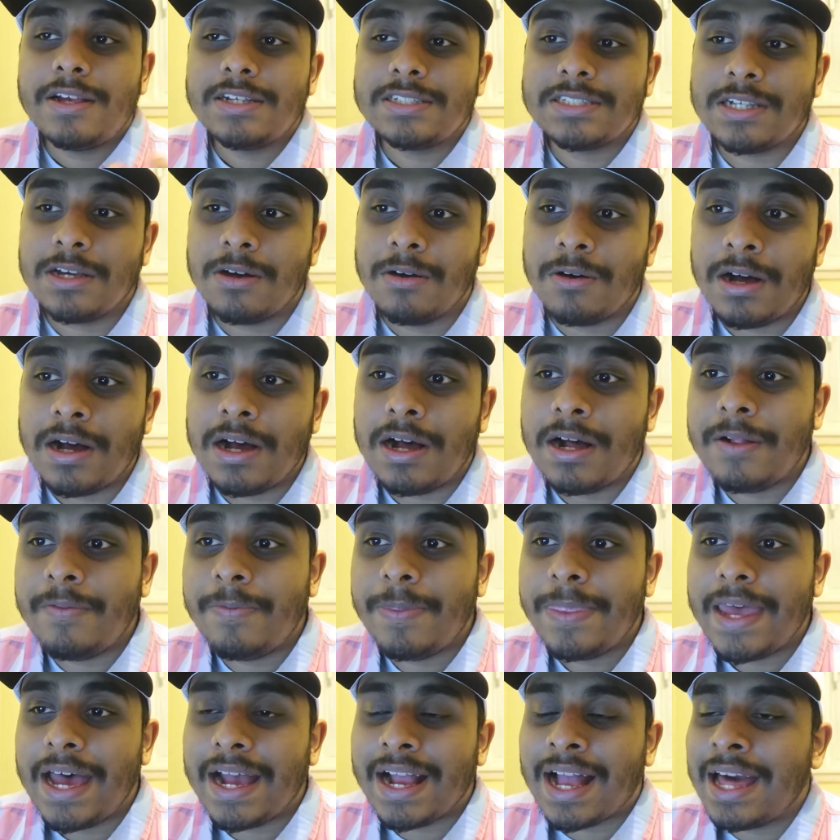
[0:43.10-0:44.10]
So I
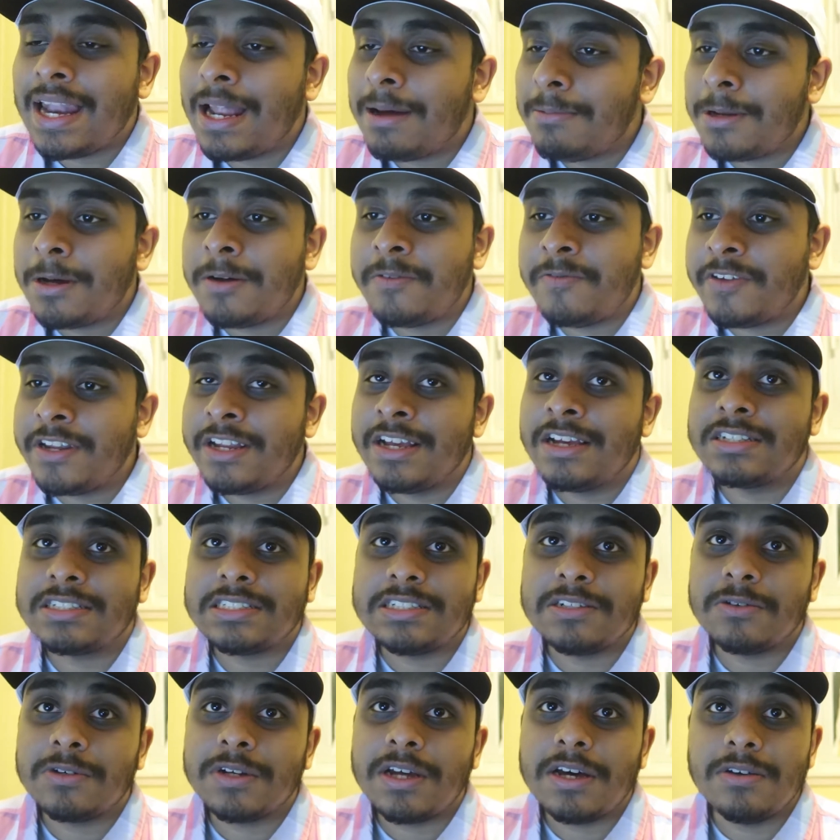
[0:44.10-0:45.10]
can upload videos
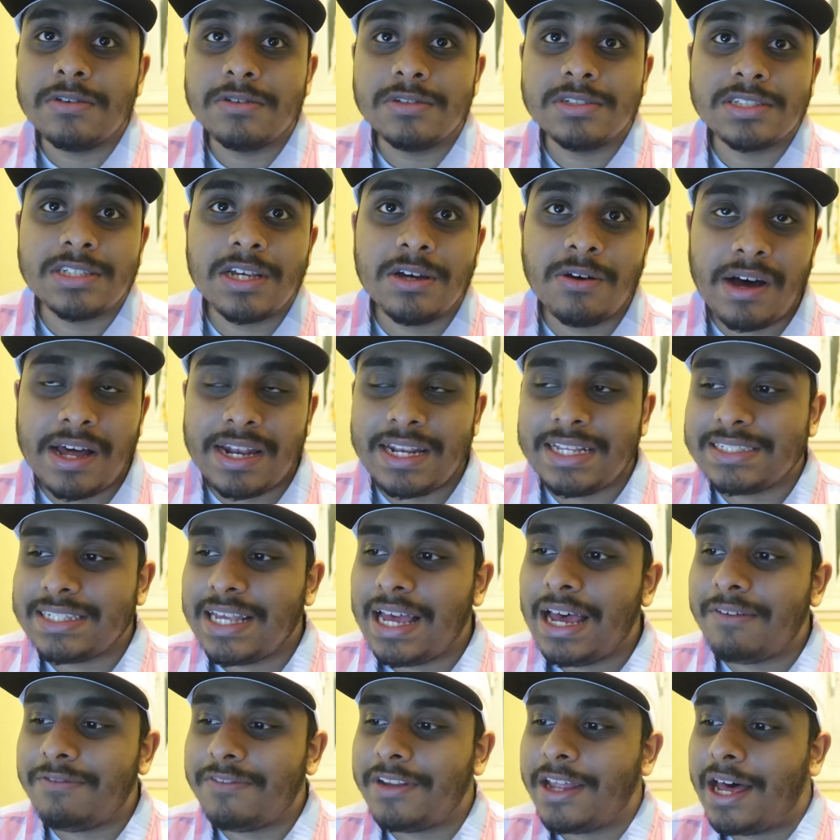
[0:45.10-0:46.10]
still though, so at least
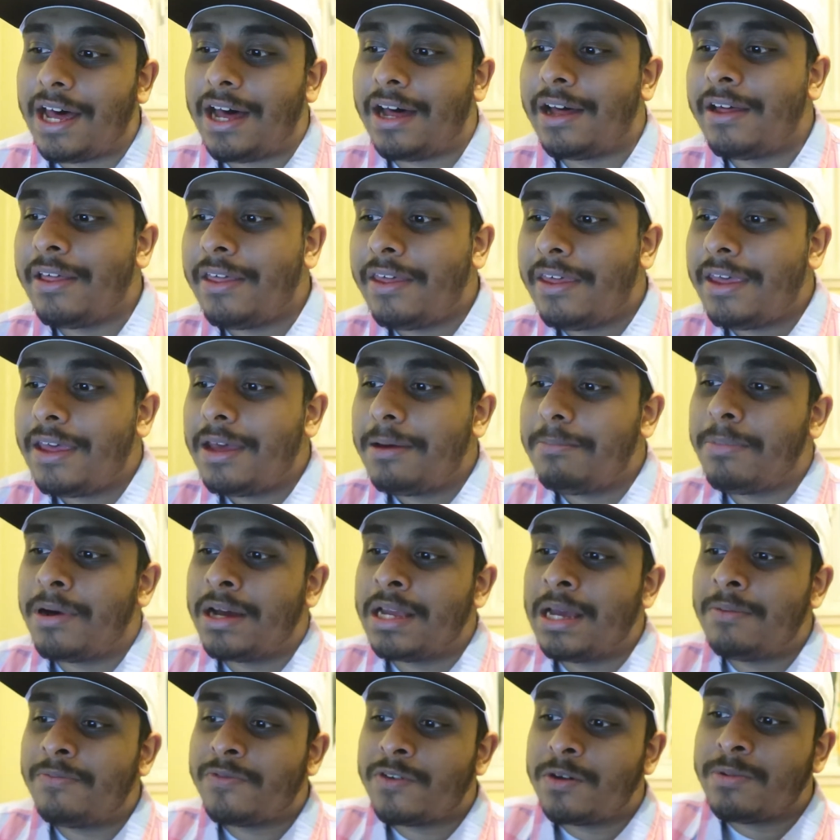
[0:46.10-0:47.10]
I have that. But
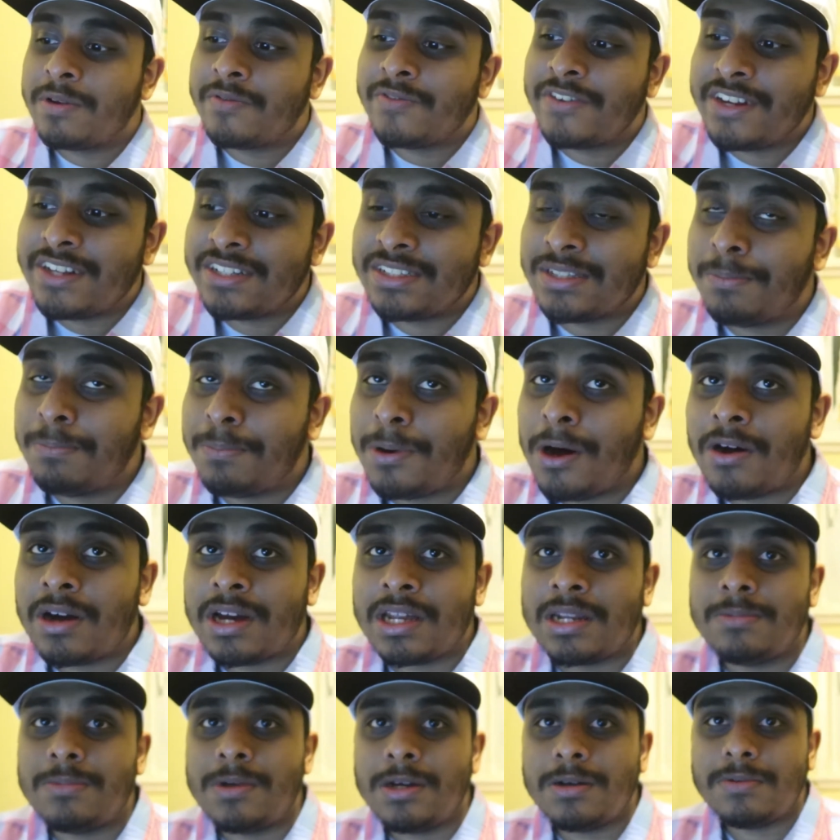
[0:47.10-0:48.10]
yeah, I'm filming videos in
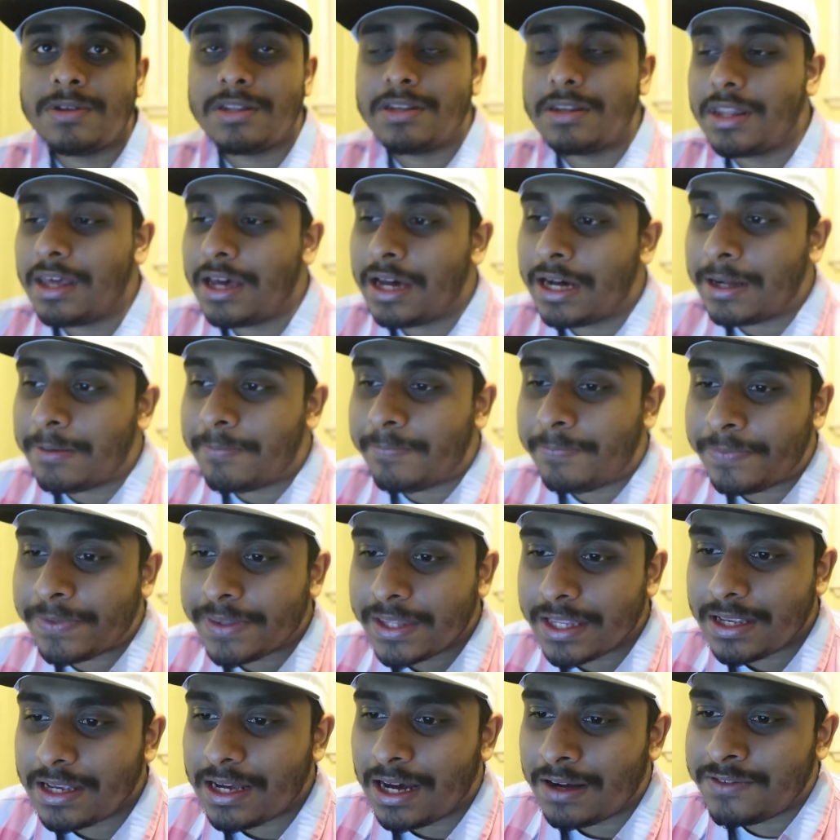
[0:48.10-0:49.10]
bulk at the moment.
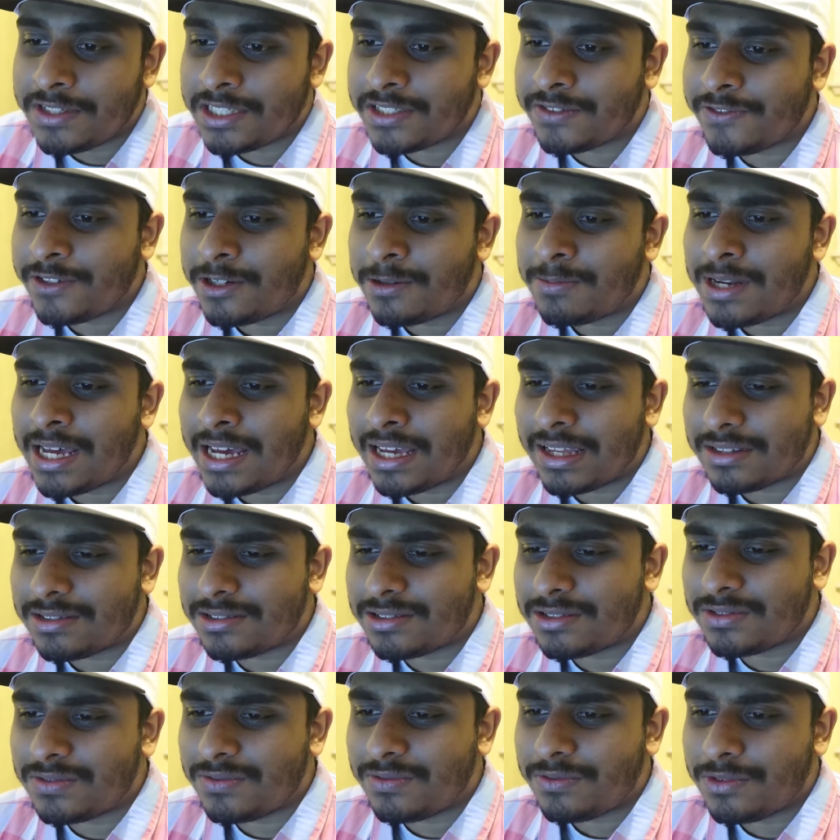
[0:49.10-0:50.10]
I've just filmed like
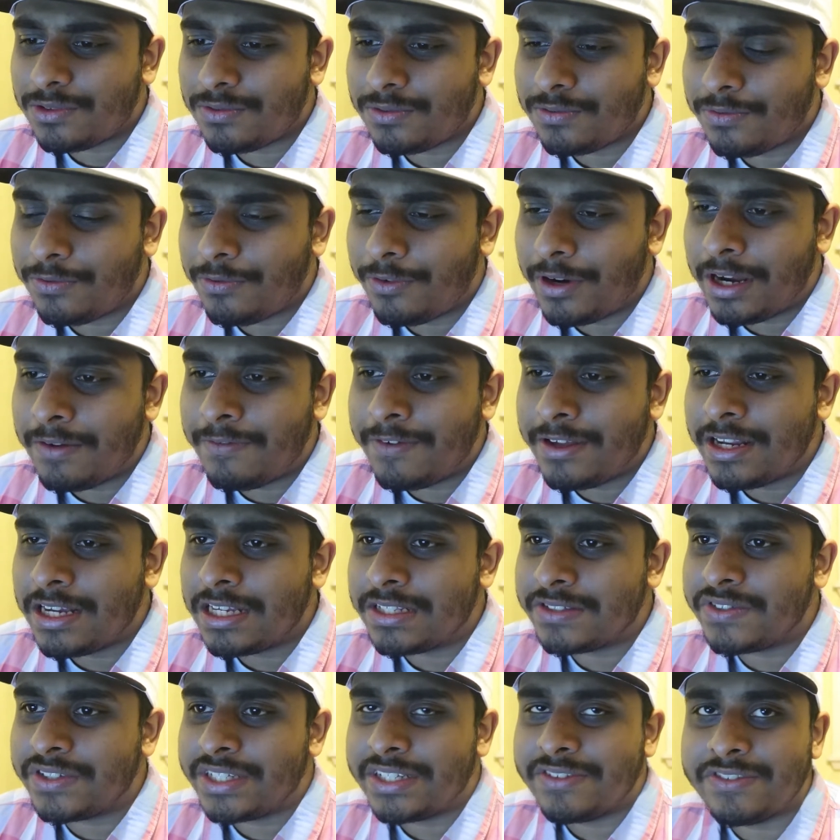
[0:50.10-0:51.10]
3
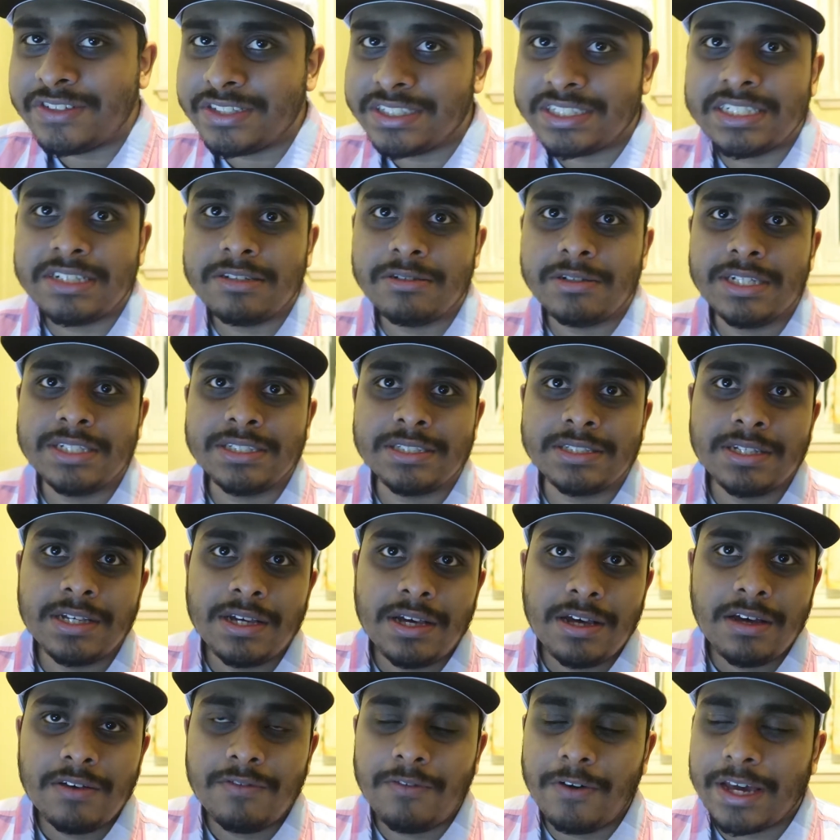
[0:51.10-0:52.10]
videos for different series,
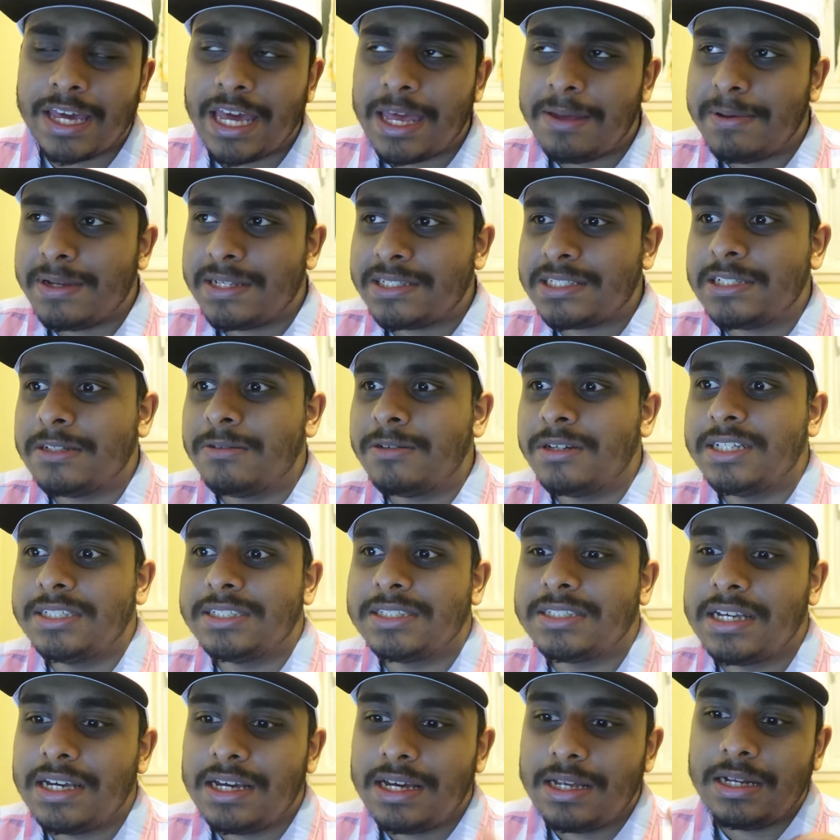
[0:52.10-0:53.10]
for gaming
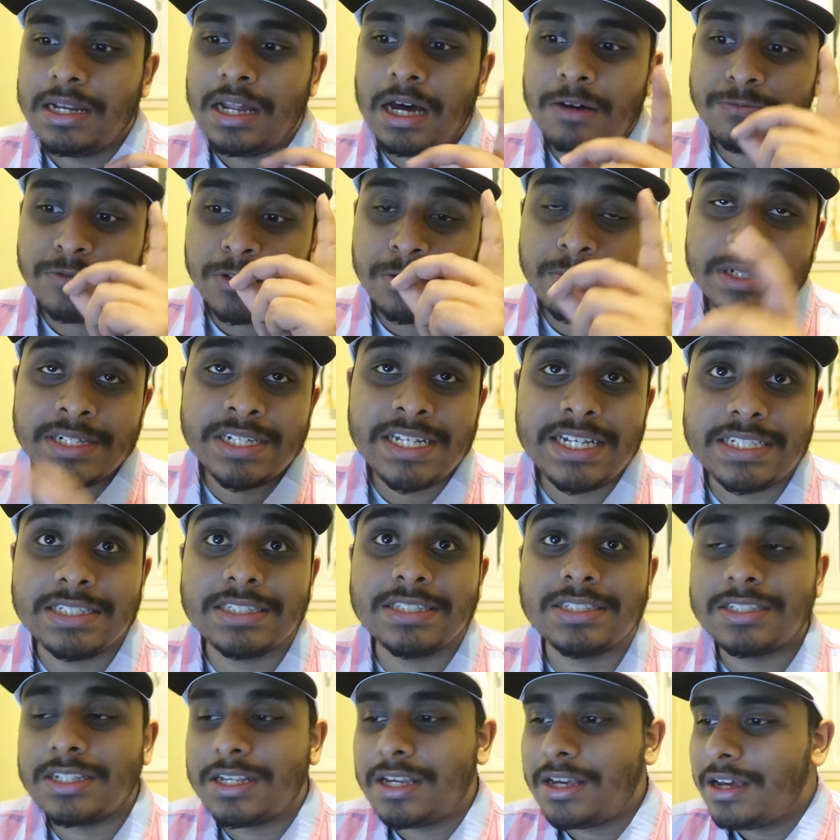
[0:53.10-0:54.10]
series. Now I'm filming
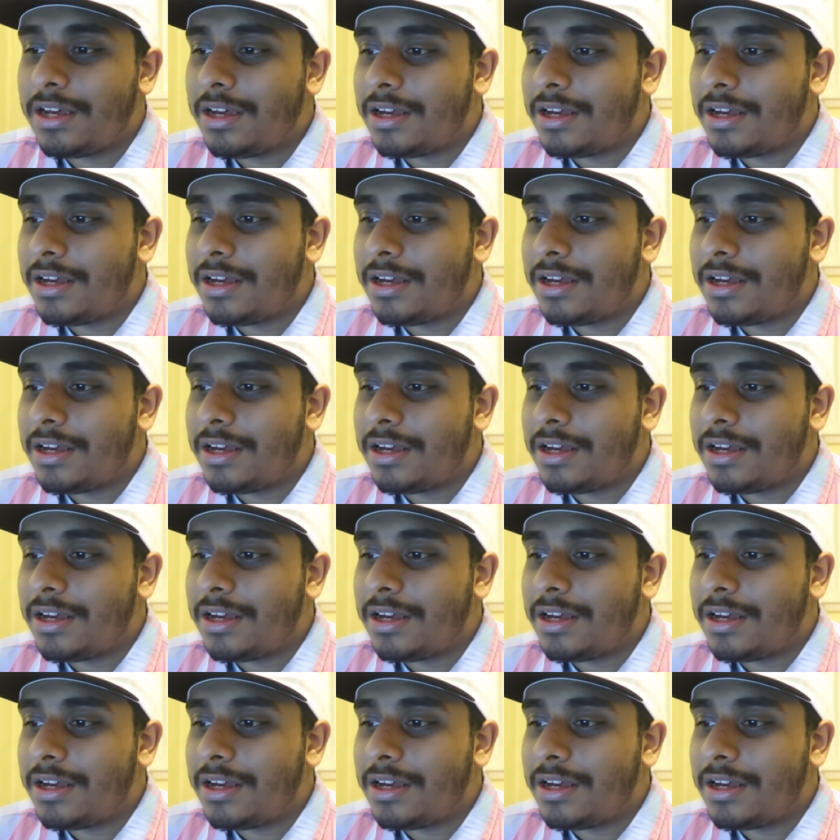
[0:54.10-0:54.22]
this.